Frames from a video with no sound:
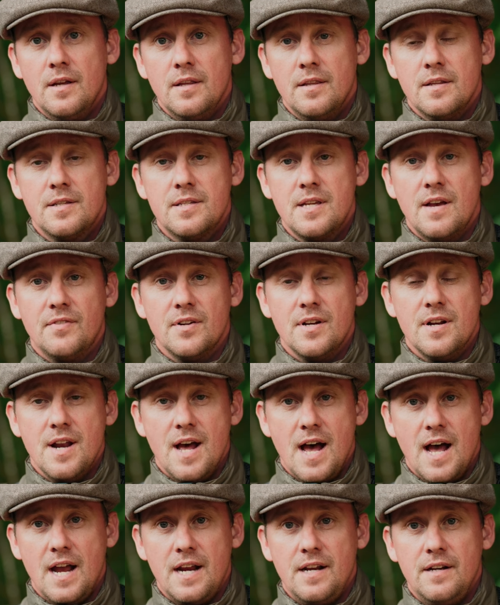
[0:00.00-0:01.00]
the seven
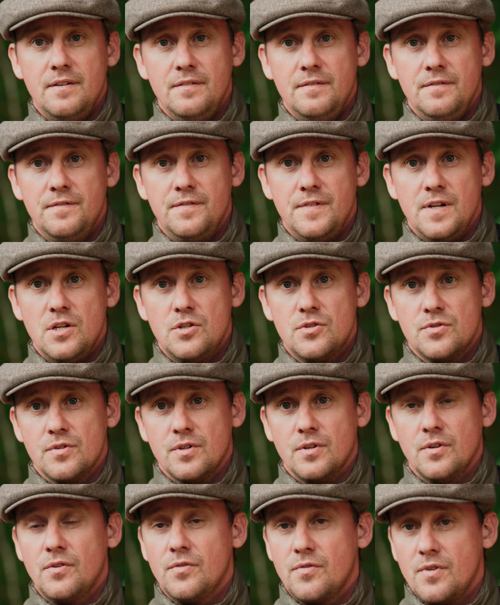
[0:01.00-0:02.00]
nine
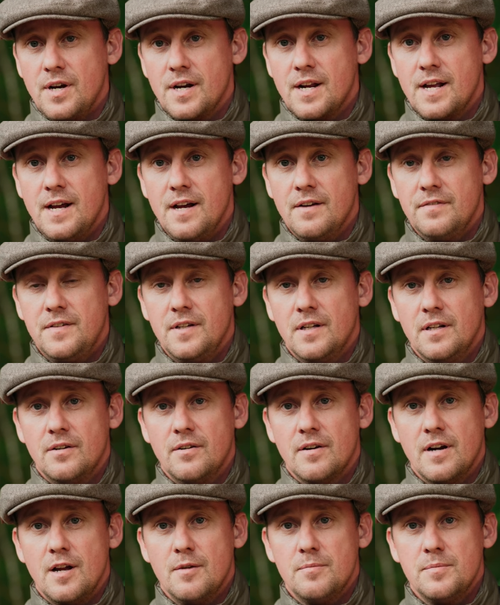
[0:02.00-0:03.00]
featuring three and a half
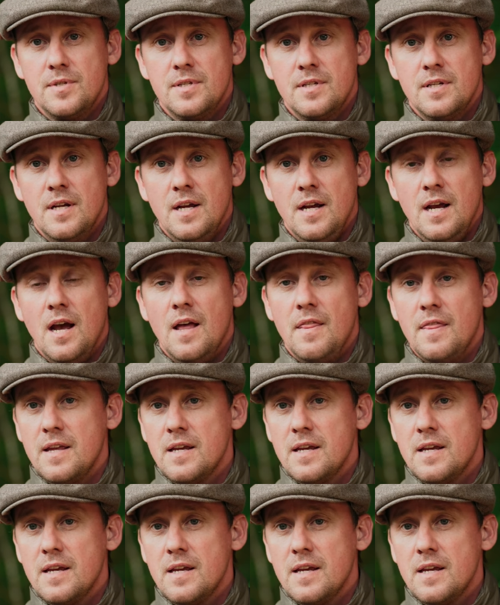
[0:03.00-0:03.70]
kilograms, and